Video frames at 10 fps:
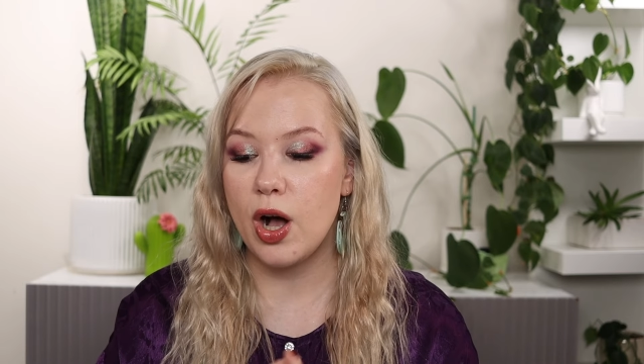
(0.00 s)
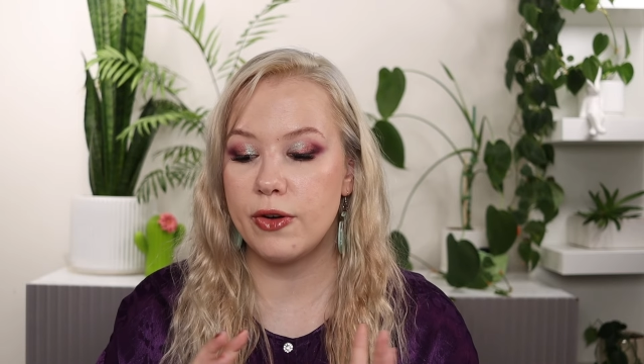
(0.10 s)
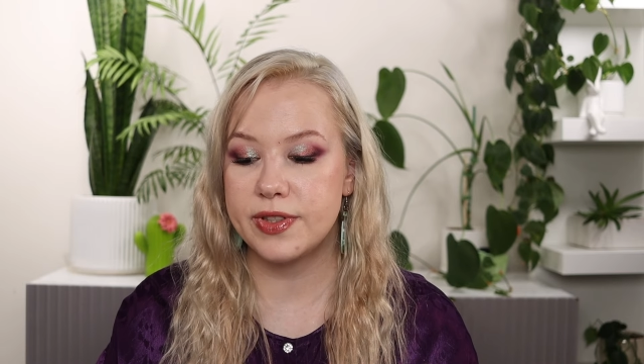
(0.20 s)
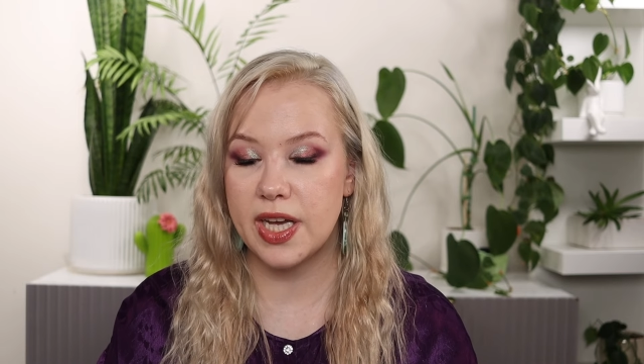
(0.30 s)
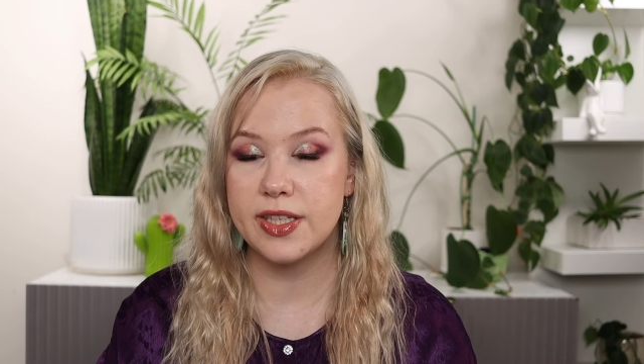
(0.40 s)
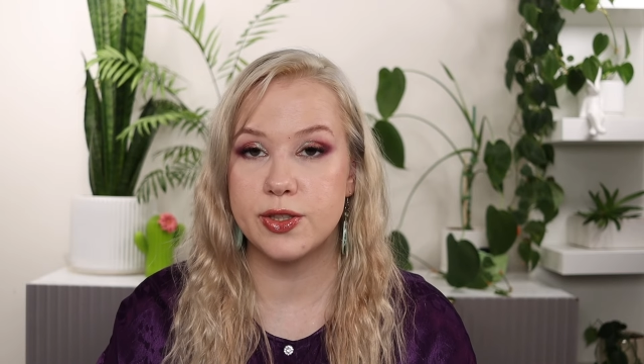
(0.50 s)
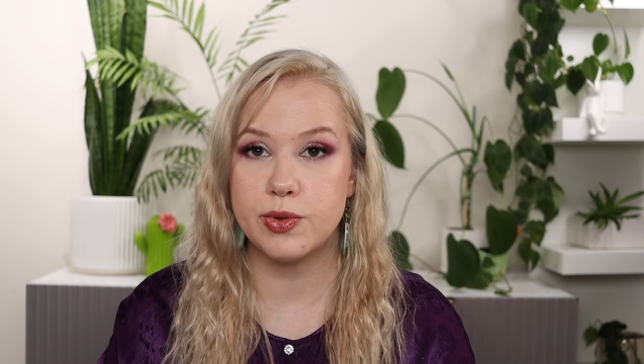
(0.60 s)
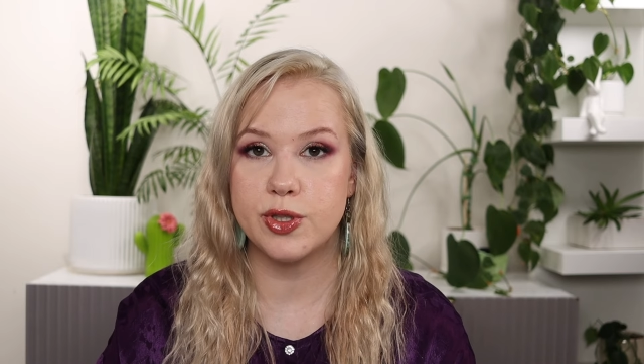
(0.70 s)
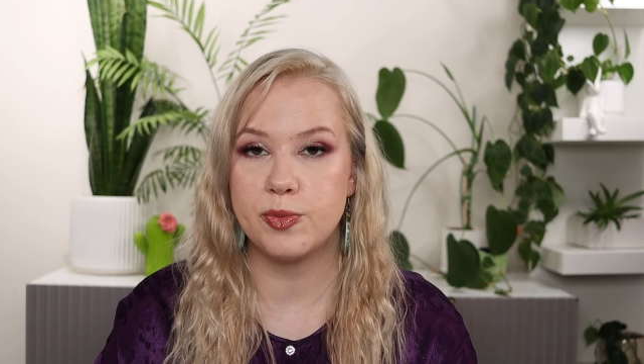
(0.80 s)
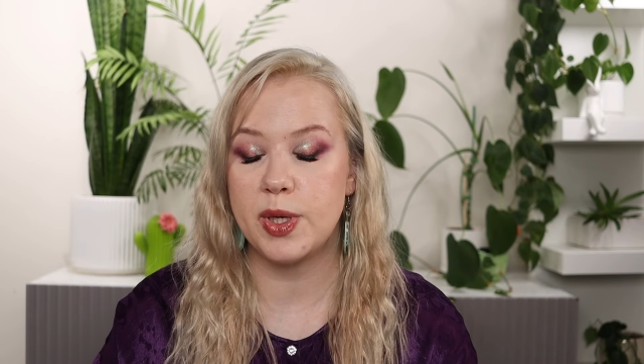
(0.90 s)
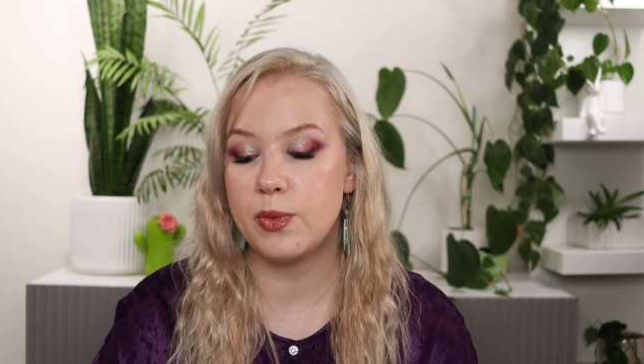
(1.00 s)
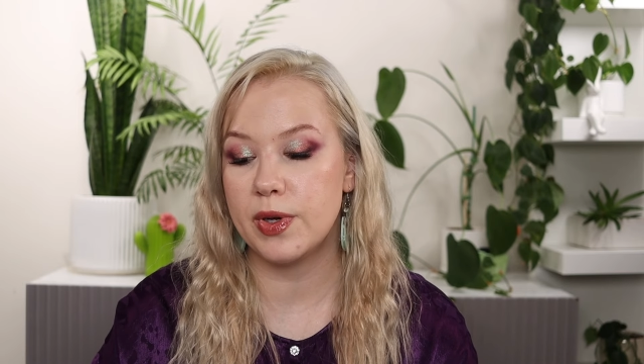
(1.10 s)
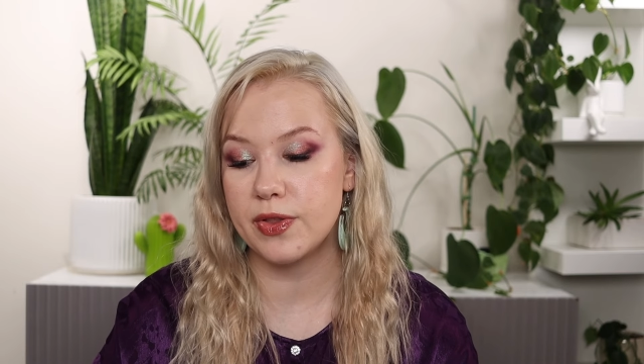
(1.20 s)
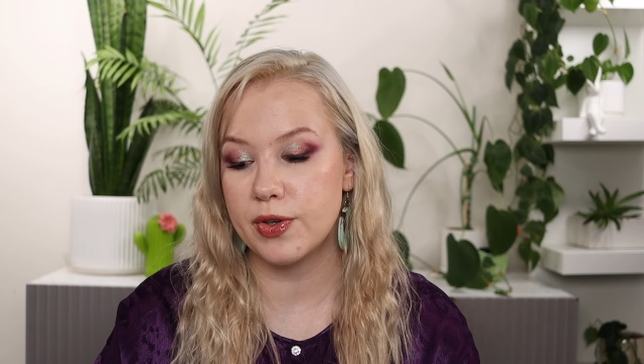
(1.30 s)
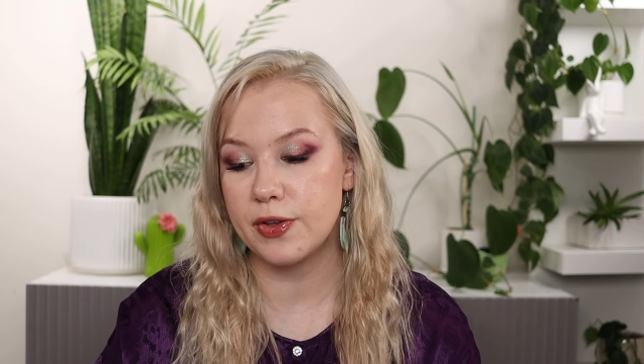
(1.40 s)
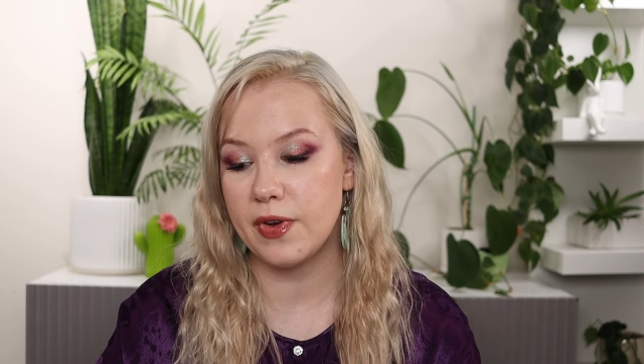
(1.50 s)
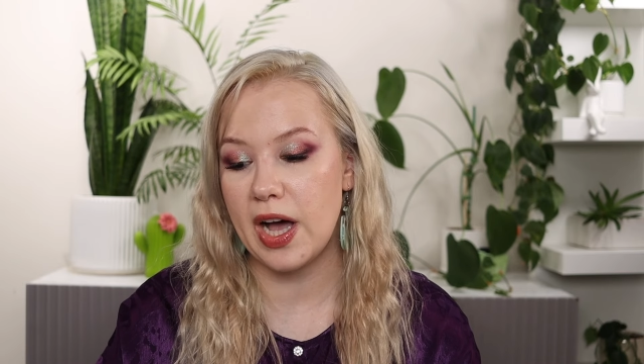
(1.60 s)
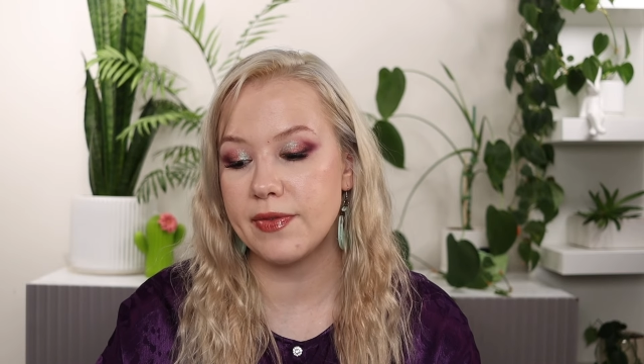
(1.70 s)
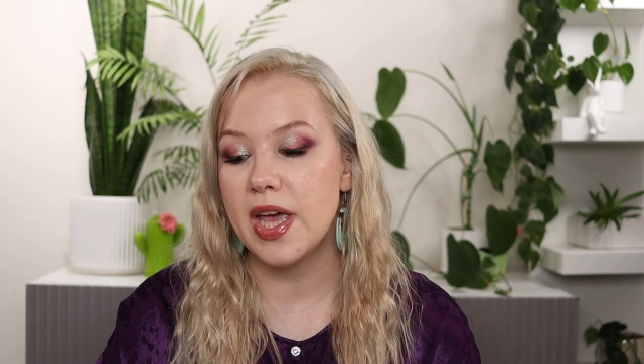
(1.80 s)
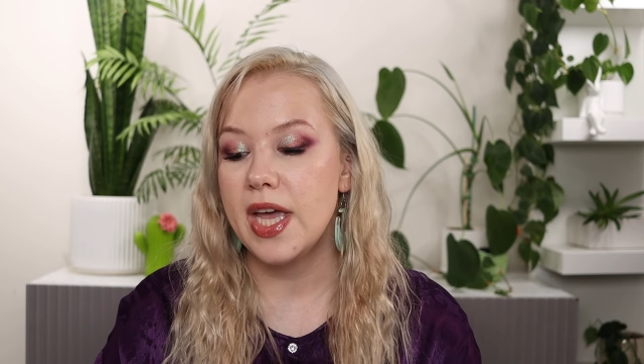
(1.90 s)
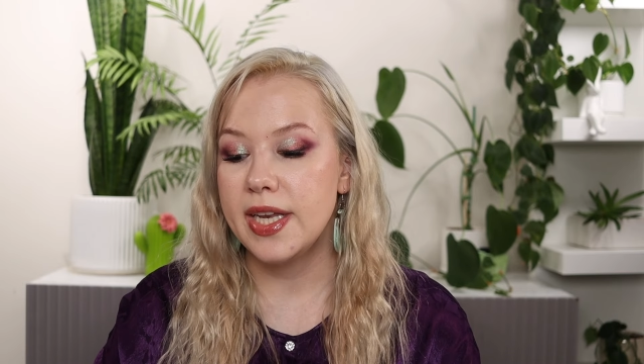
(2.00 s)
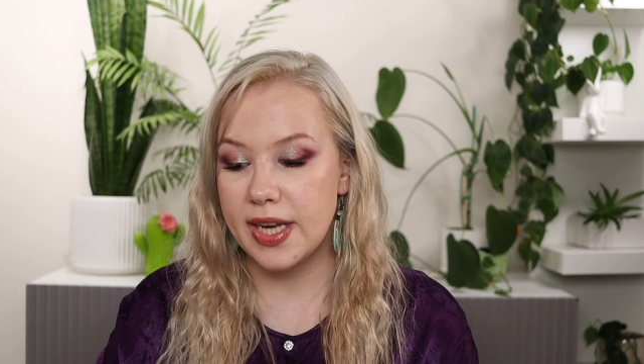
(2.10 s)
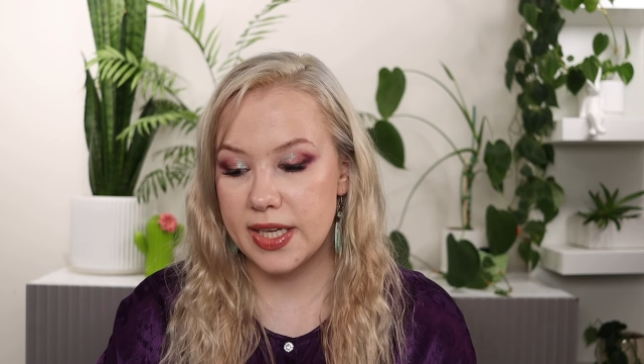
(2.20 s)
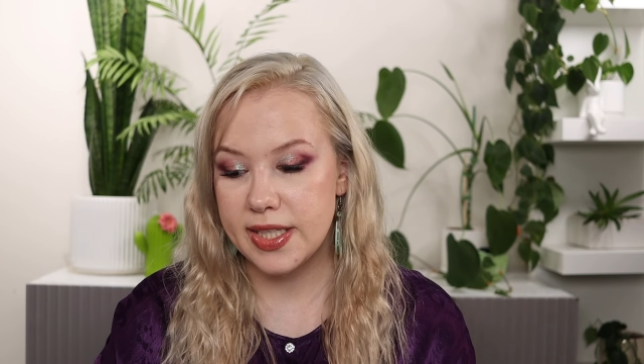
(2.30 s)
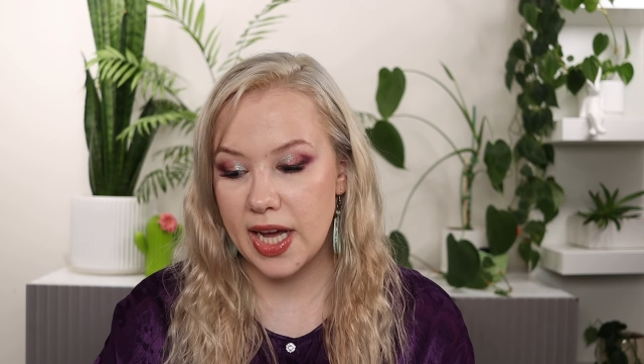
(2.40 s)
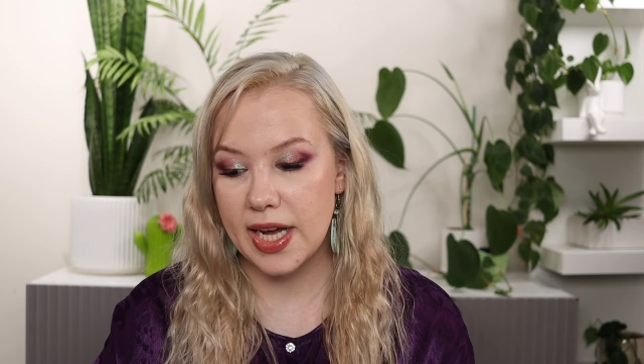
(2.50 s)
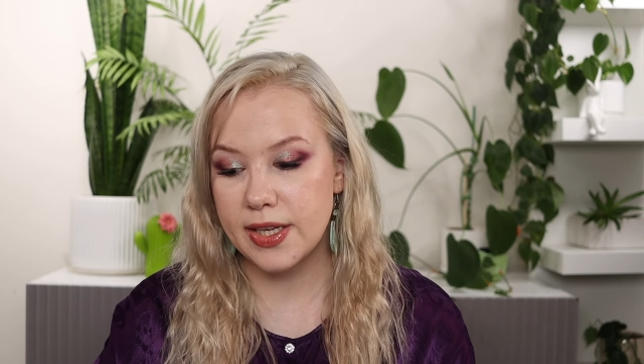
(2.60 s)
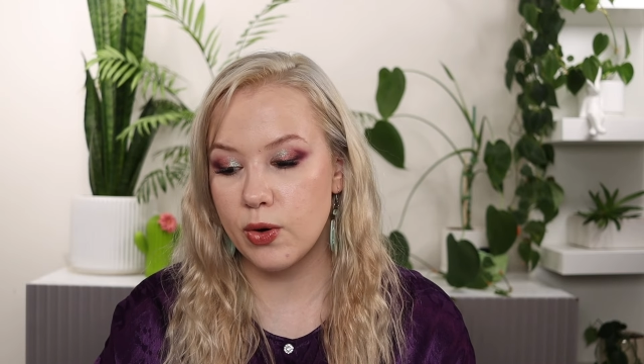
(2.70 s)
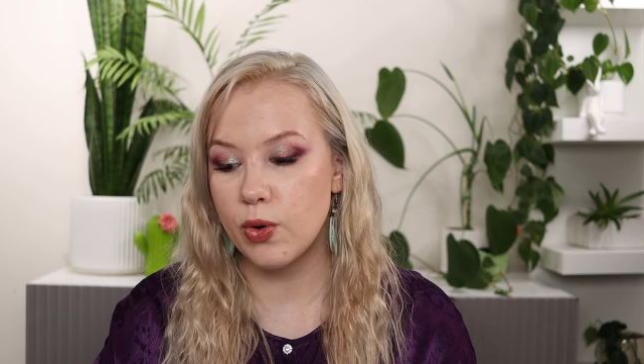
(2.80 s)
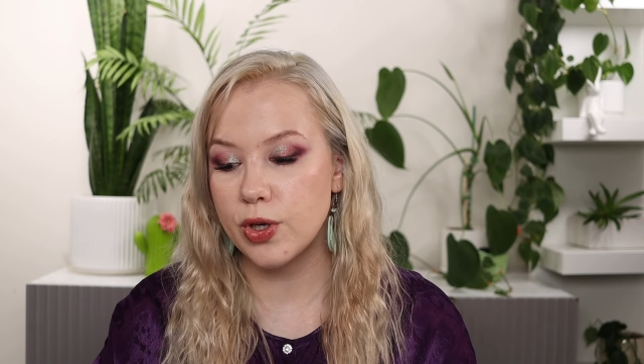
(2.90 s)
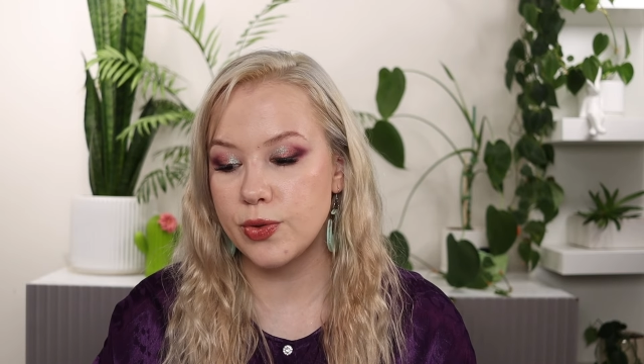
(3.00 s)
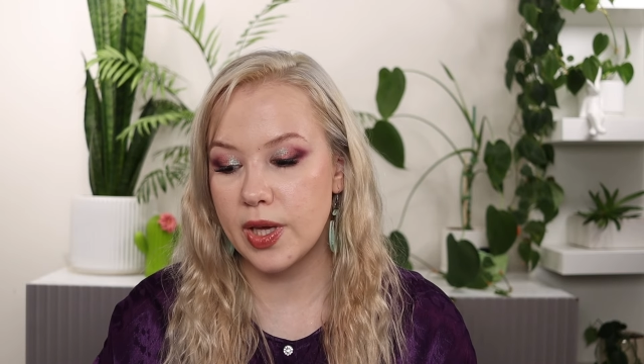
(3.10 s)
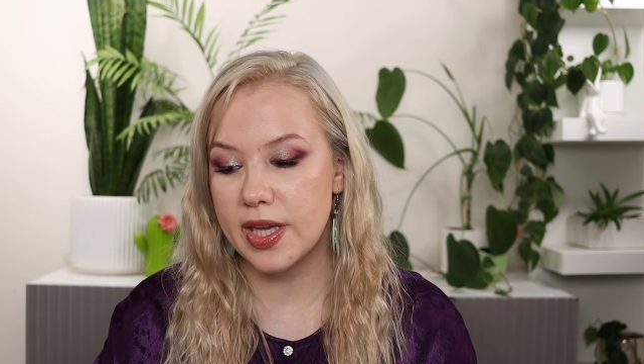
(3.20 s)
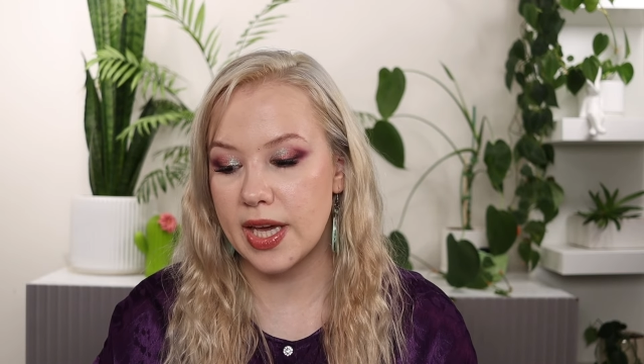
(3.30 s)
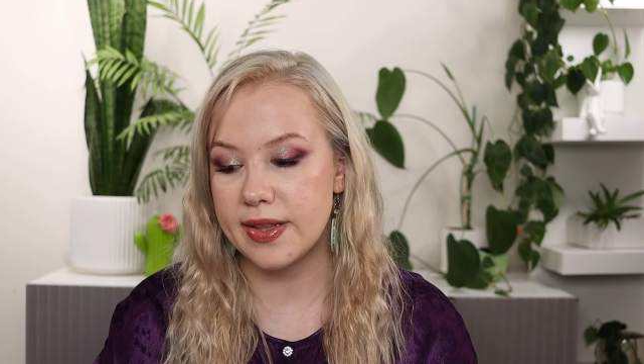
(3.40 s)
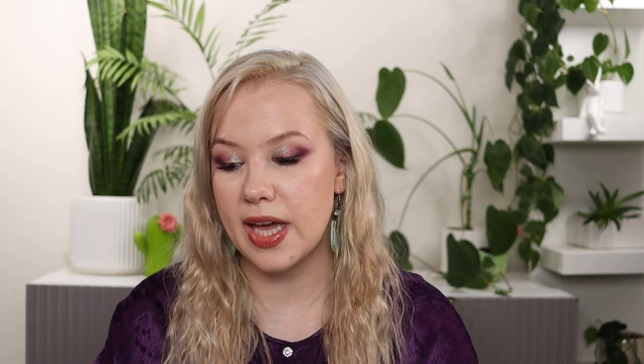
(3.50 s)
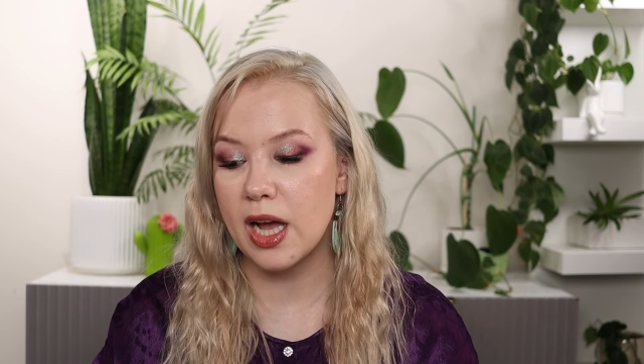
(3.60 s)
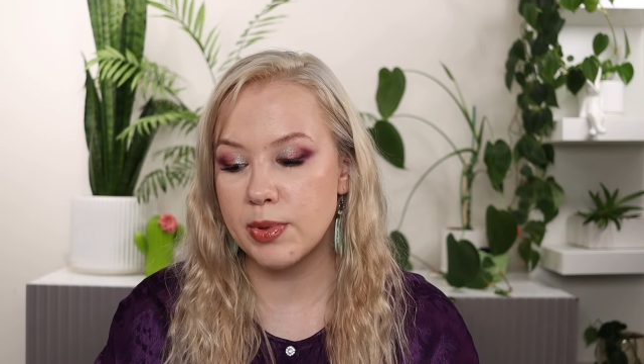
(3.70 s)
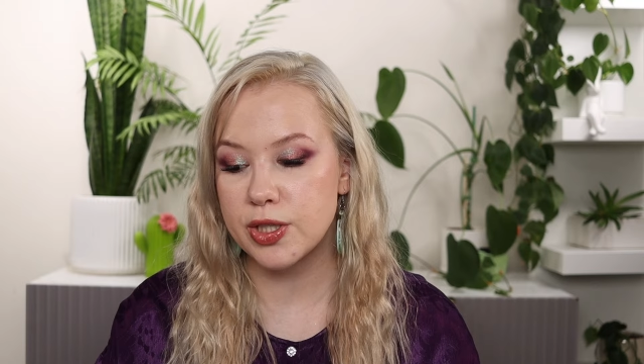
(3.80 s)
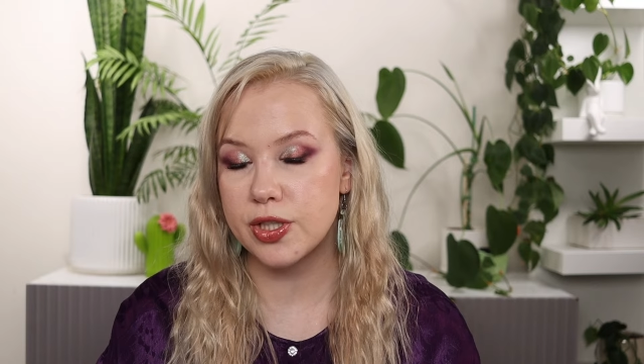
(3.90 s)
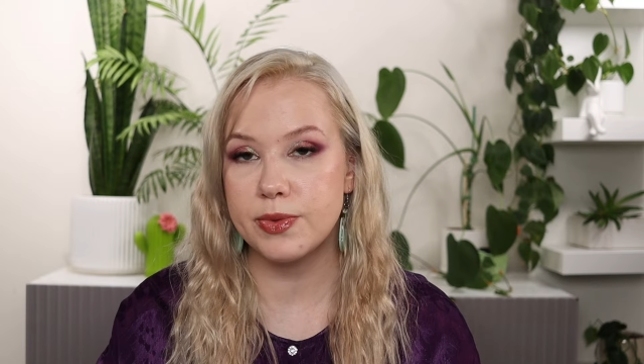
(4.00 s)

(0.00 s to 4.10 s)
of 10 is going to be $135.99, or you can get the eye brush,